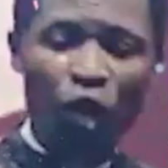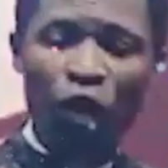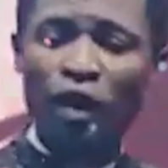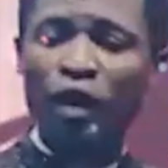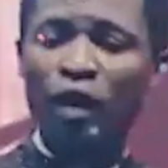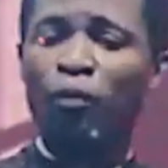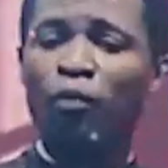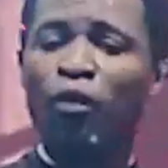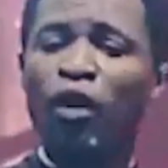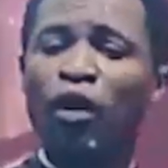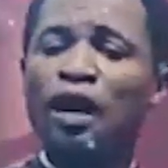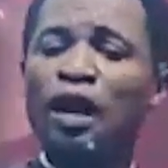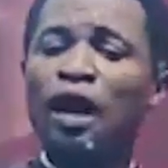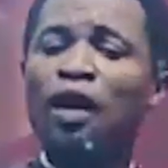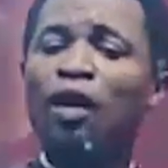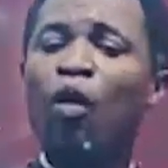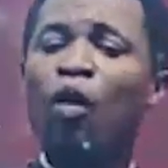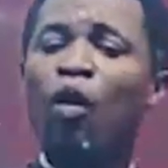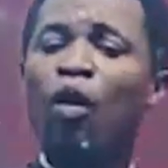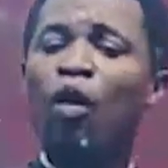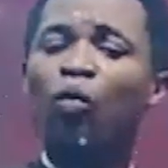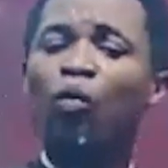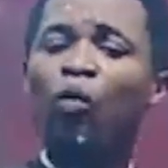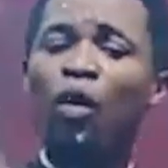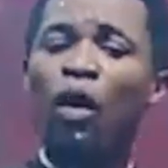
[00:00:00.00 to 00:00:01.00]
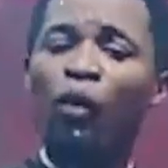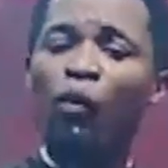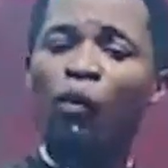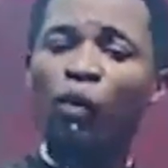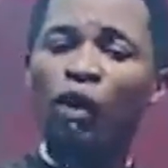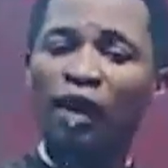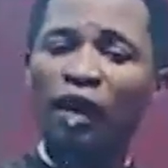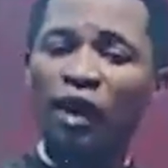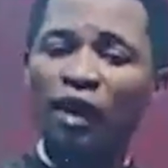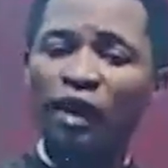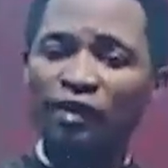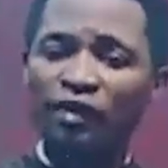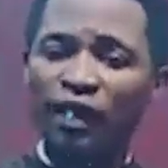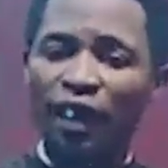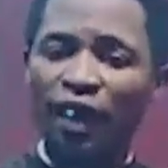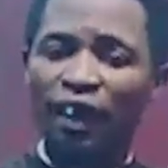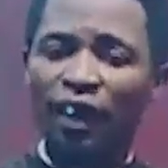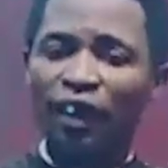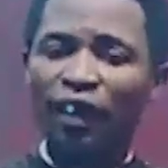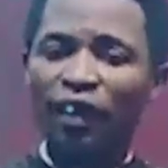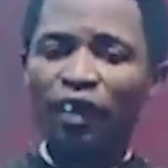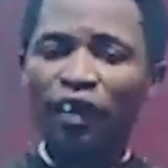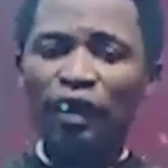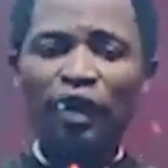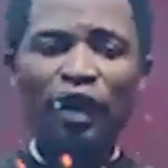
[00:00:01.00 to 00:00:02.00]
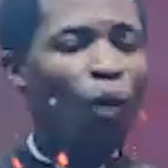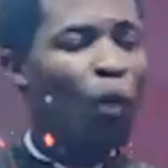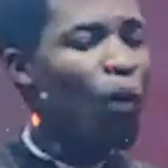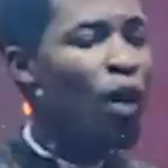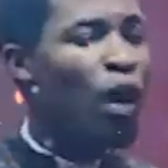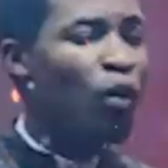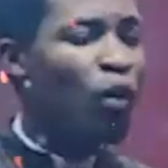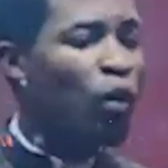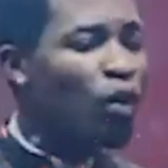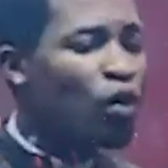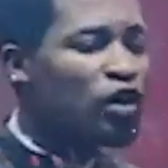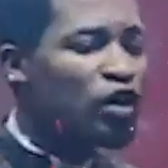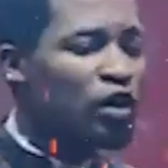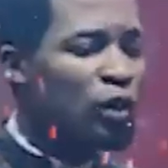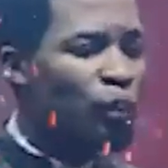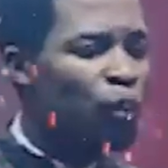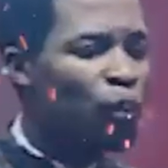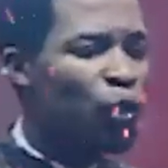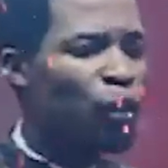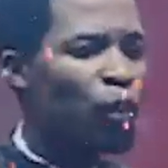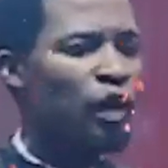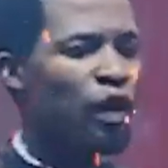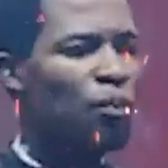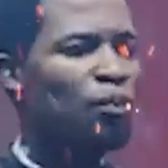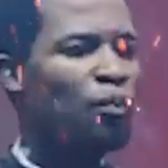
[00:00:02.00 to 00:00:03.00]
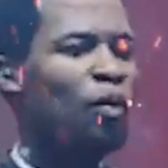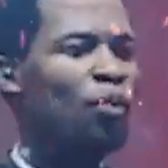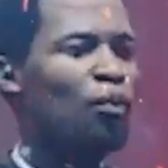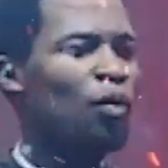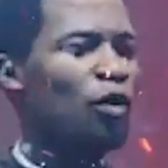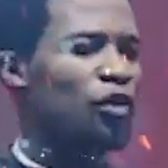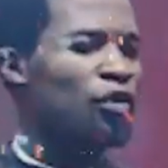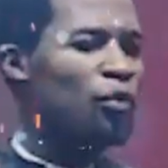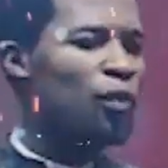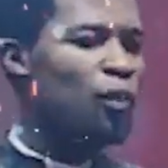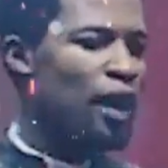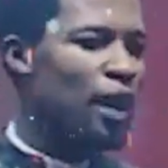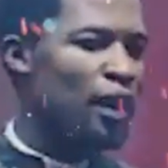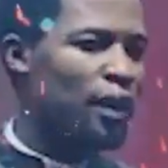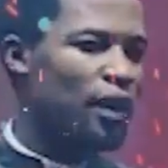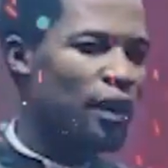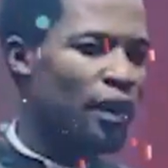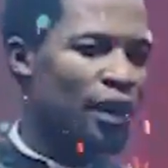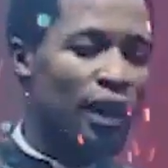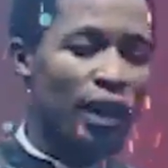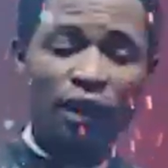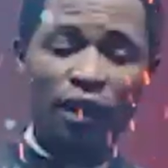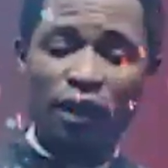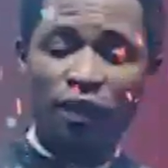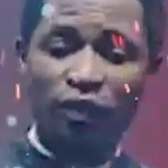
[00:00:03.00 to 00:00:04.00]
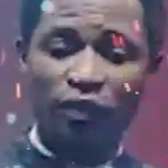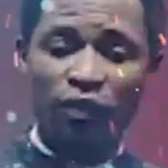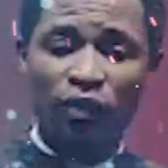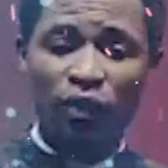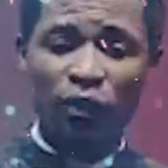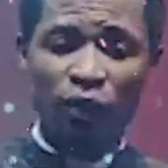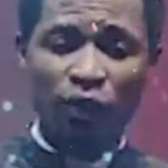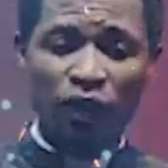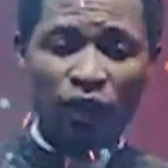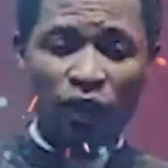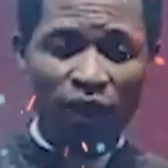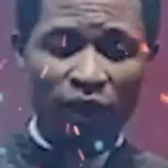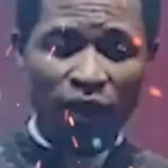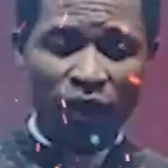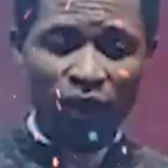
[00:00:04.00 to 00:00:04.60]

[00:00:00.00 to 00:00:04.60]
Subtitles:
when the brother called 1 week later, they were rushing, put the billboards back. And I said, well,